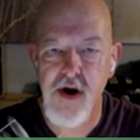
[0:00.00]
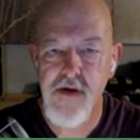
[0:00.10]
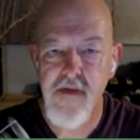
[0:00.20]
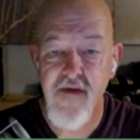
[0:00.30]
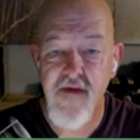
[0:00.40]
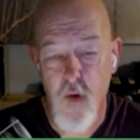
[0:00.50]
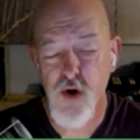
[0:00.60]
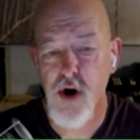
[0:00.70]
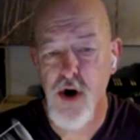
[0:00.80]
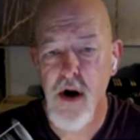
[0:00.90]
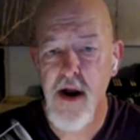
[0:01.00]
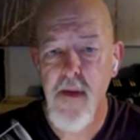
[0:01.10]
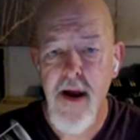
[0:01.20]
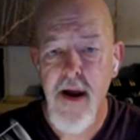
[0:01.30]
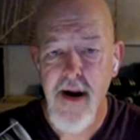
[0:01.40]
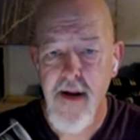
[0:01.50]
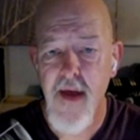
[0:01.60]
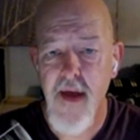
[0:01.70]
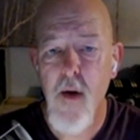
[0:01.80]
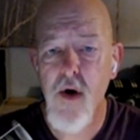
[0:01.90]
Fortunately, that
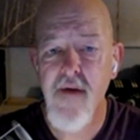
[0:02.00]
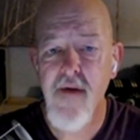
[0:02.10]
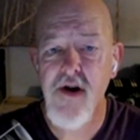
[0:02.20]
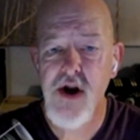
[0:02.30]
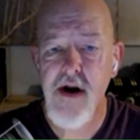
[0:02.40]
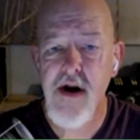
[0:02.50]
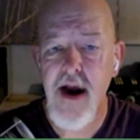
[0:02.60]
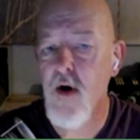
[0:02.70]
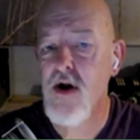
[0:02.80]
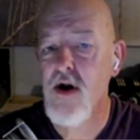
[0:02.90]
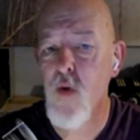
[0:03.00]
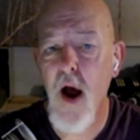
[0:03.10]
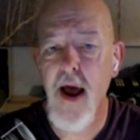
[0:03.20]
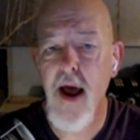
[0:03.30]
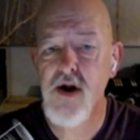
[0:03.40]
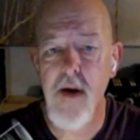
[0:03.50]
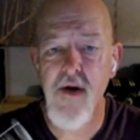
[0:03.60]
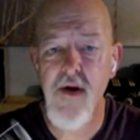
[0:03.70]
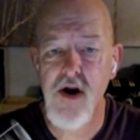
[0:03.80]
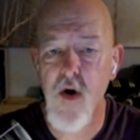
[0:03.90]
will give us here at TWiET something to
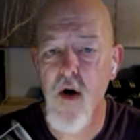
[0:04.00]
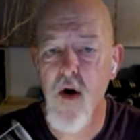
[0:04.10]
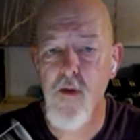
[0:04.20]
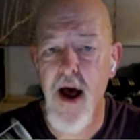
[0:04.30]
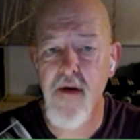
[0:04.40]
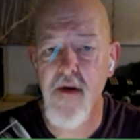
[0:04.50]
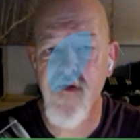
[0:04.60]
talk about for a